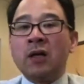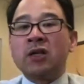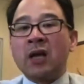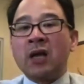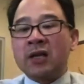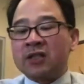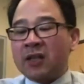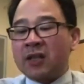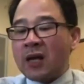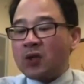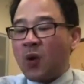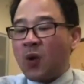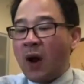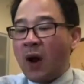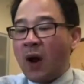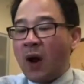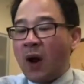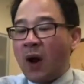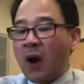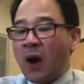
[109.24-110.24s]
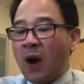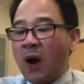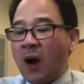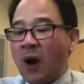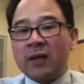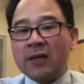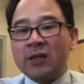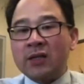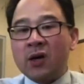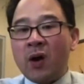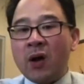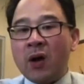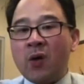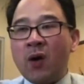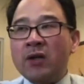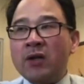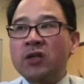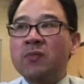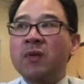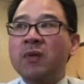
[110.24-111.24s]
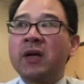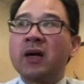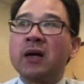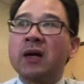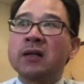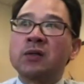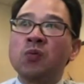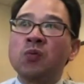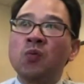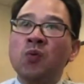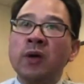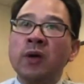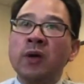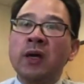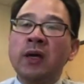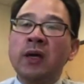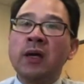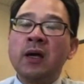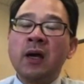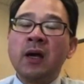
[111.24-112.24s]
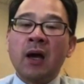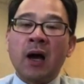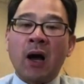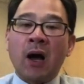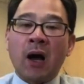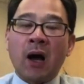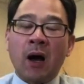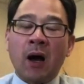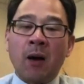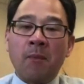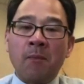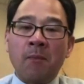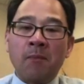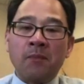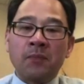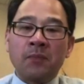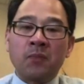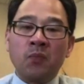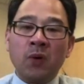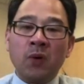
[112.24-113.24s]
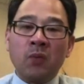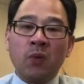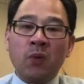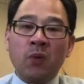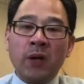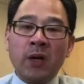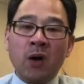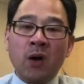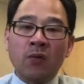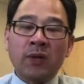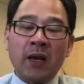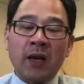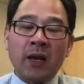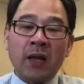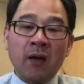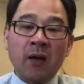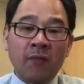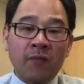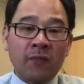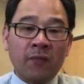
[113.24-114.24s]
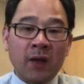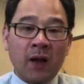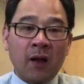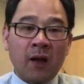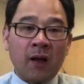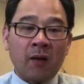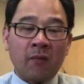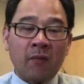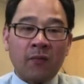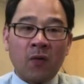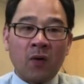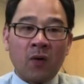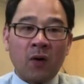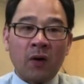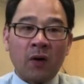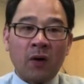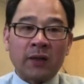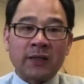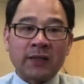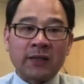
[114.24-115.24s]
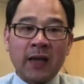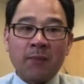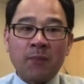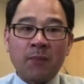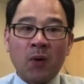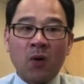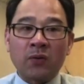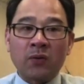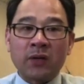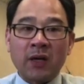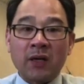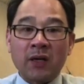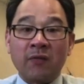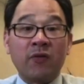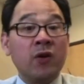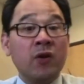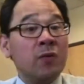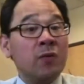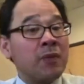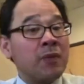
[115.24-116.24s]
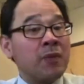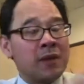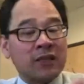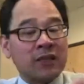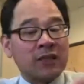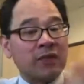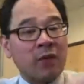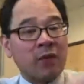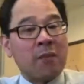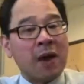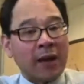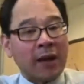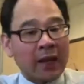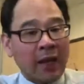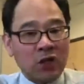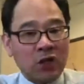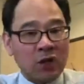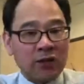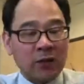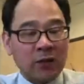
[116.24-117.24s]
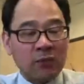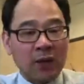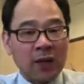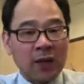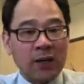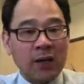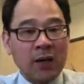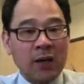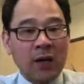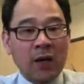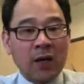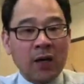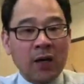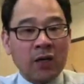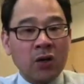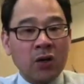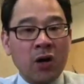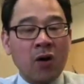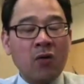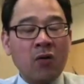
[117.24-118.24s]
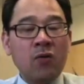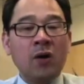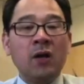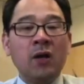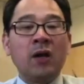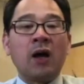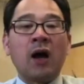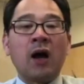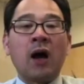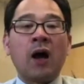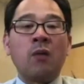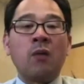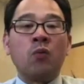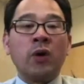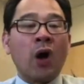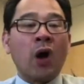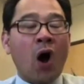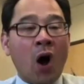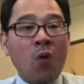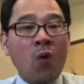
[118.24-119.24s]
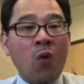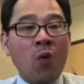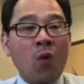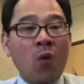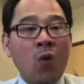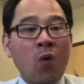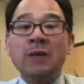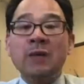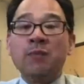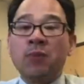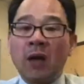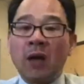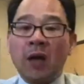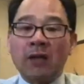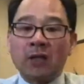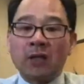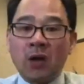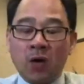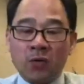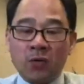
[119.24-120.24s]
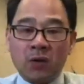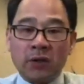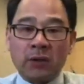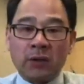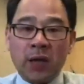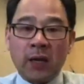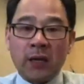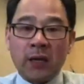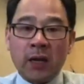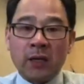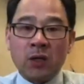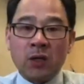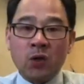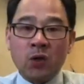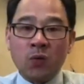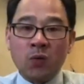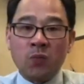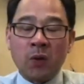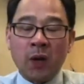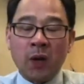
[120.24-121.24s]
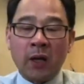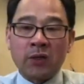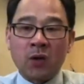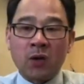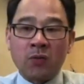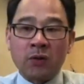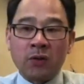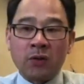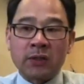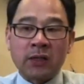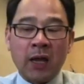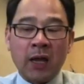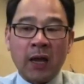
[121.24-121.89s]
Yes, that's right. You know, that's a great question because we um, we, we know that if, uh, for example, they're because of a medication or something, you know, uh, we always need blood donors and, and new blood donors.